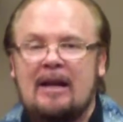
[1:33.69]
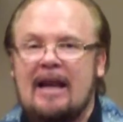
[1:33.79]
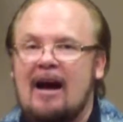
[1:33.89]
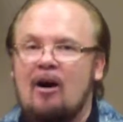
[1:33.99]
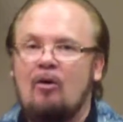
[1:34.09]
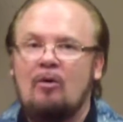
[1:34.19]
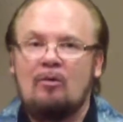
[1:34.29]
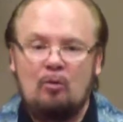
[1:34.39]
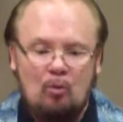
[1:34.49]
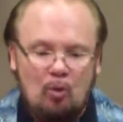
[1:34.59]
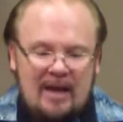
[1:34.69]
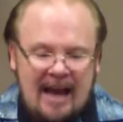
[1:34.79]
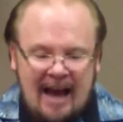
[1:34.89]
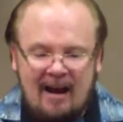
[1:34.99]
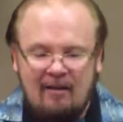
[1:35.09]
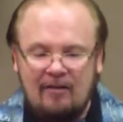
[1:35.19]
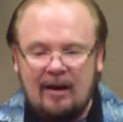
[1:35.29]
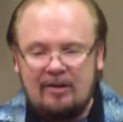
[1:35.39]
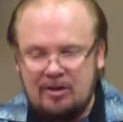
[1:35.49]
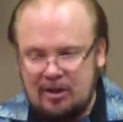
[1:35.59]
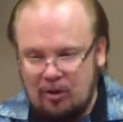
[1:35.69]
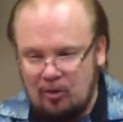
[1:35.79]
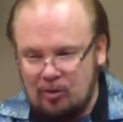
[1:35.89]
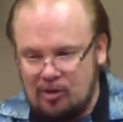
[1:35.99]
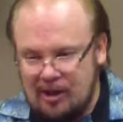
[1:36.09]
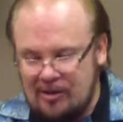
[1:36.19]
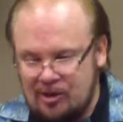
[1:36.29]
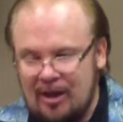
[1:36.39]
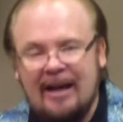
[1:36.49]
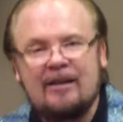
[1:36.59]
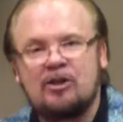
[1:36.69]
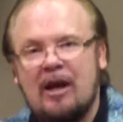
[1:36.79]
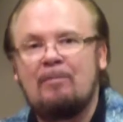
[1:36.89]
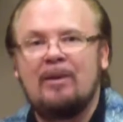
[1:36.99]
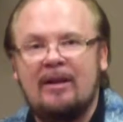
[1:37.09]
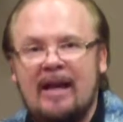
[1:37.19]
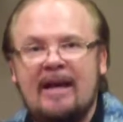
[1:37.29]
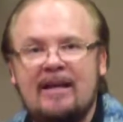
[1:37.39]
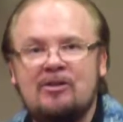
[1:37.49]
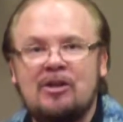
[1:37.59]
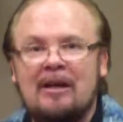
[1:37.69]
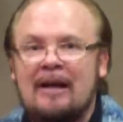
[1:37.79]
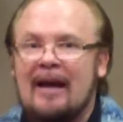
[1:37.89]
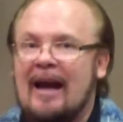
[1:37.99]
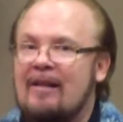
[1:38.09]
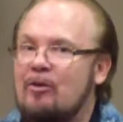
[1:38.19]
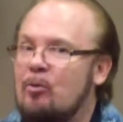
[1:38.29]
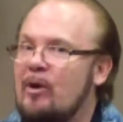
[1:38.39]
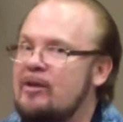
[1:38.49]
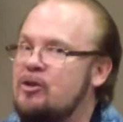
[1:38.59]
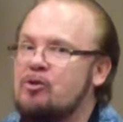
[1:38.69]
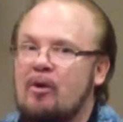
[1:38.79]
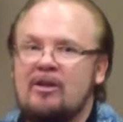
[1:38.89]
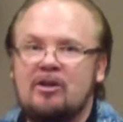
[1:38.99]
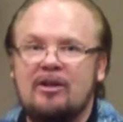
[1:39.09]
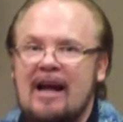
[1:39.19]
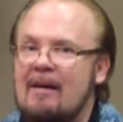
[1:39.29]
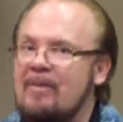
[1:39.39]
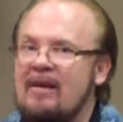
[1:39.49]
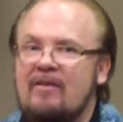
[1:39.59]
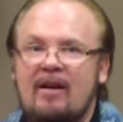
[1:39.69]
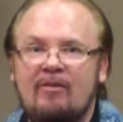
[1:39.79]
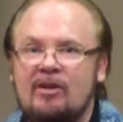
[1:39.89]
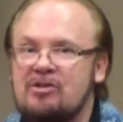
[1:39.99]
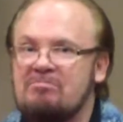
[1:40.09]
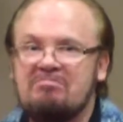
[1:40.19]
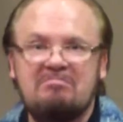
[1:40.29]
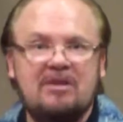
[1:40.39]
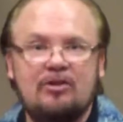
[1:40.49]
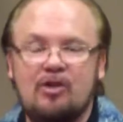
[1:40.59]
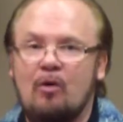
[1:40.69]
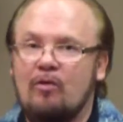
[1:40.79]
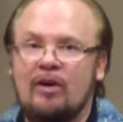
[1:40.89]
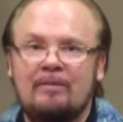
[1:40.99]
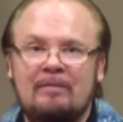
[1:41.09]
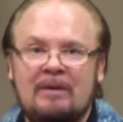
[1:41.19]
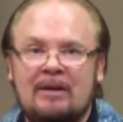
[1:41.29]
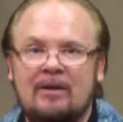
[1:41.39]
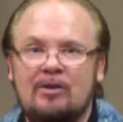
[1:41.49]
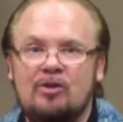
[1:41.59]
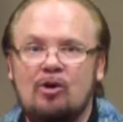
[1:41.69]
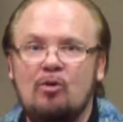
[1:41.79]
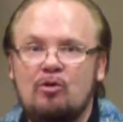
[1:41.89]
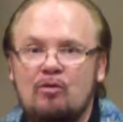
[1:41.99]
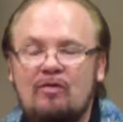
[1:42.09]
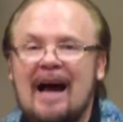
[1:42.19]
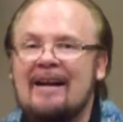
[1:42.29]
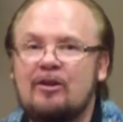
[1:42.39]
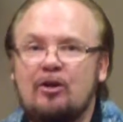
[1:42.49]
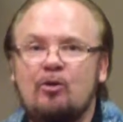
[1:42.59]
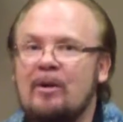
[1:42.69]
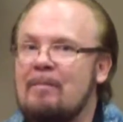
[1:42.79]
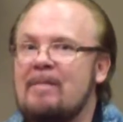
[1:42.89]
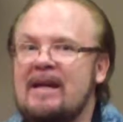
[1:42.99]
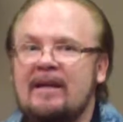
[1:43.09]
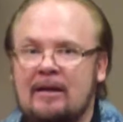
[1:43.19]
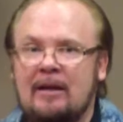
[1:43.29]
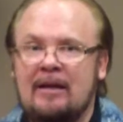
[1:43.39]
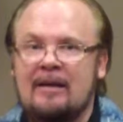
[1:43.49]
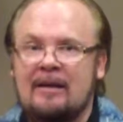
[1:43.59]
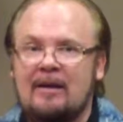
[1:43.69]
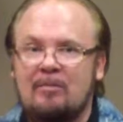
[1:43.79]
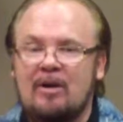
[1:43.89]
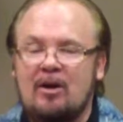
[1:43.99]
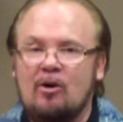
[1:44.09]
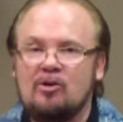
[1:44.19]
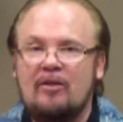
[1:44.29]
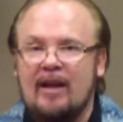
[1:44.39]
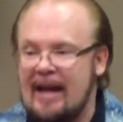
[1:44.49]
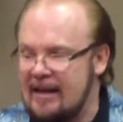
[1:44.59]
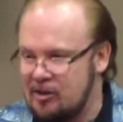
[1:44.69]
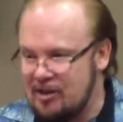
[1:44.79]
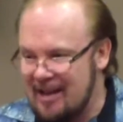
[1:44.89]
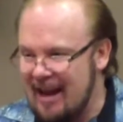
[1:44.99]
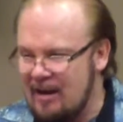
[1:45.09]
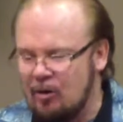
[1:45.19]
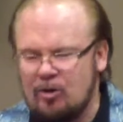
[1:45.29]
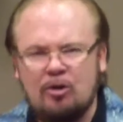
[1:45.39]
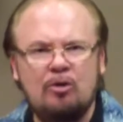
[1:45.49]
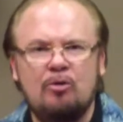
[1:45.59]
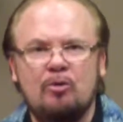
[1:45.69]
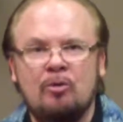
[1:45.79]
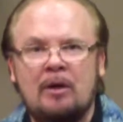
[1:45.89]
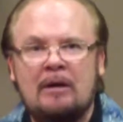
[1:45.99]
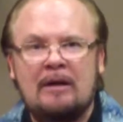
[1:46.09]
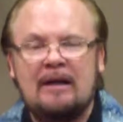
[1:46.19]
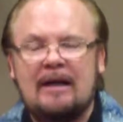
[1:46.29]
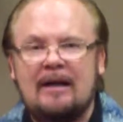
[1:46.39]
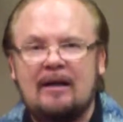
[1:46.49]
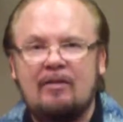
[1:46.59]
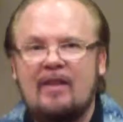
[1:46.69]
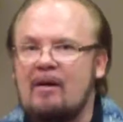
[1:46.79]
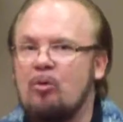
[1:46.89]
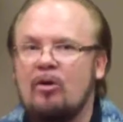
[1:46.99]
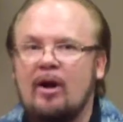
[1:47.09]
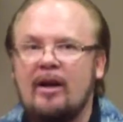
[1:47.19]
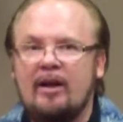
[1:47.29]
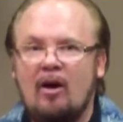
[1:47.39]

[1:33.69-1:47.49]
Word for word: Now, we have until just the next couple of days, and the registration time they've given us, it's over. So you've got to do it immediately, because in the next day or two, they will cut it